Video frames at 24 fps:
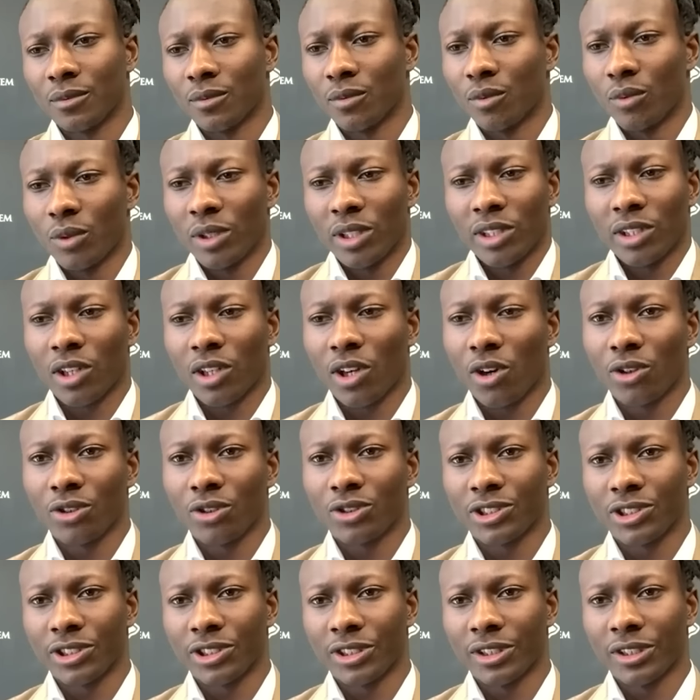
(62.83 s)
winning
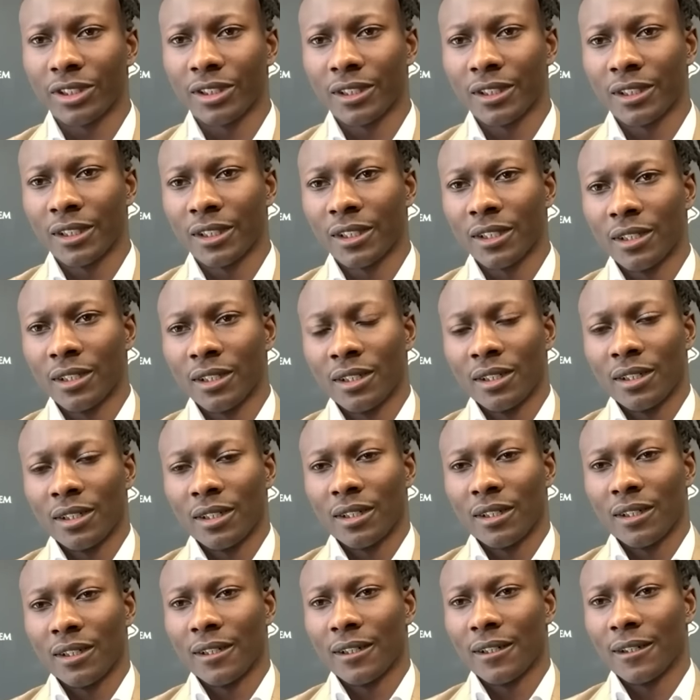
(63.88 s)
culture,
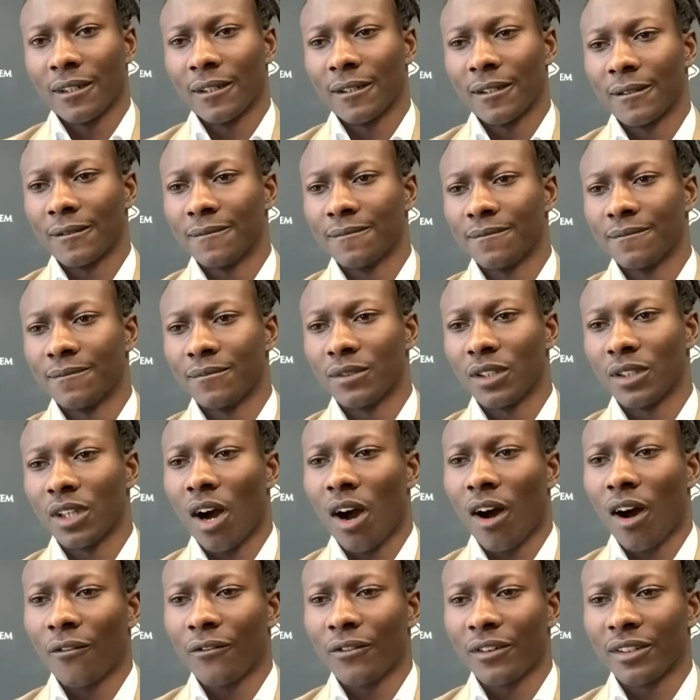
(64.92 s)
uh, the
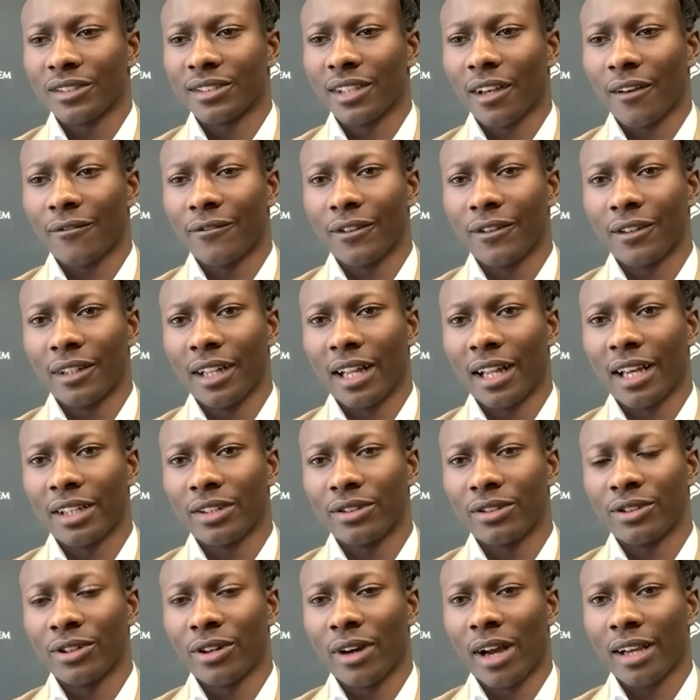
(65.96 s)
offense. I feel like,
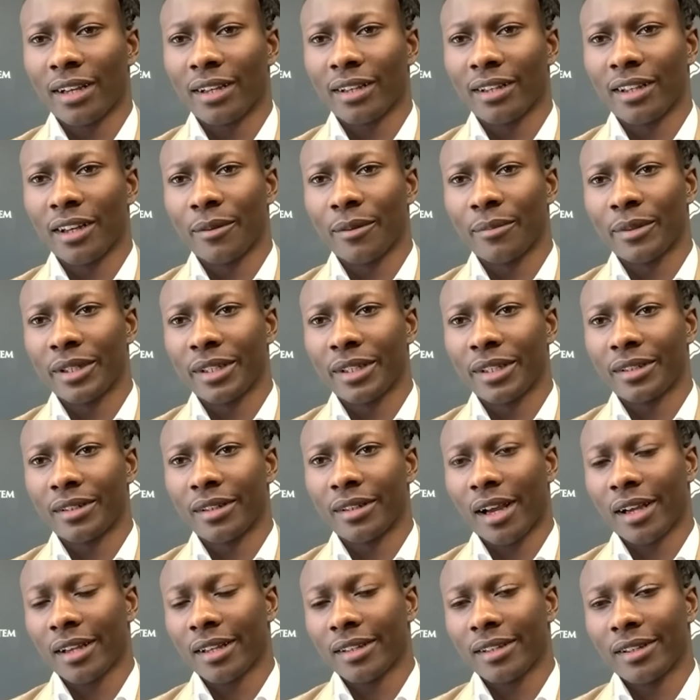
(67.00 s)
you know, I could come in,
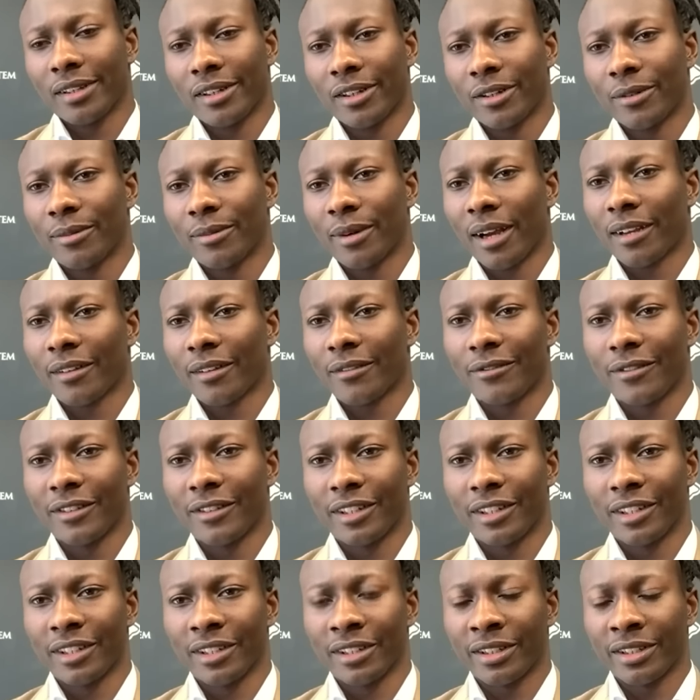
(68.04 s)
I can help, I could
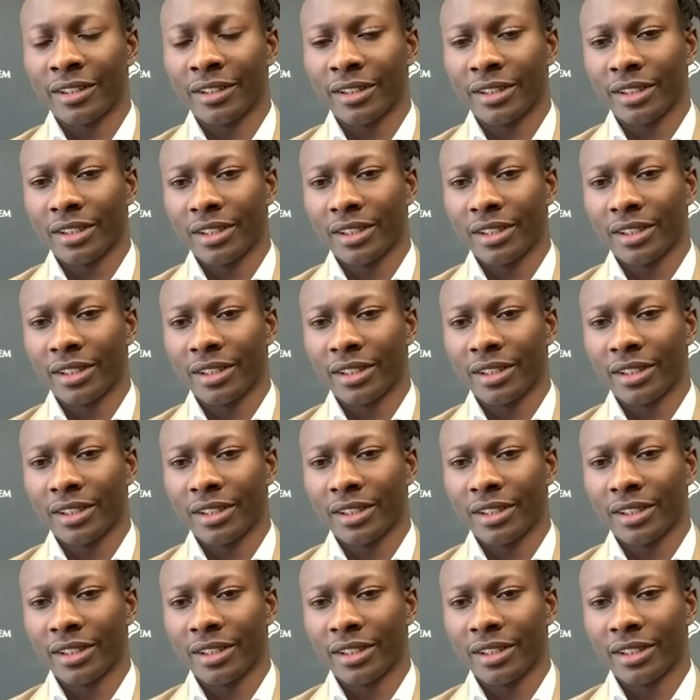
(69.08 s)
fit in.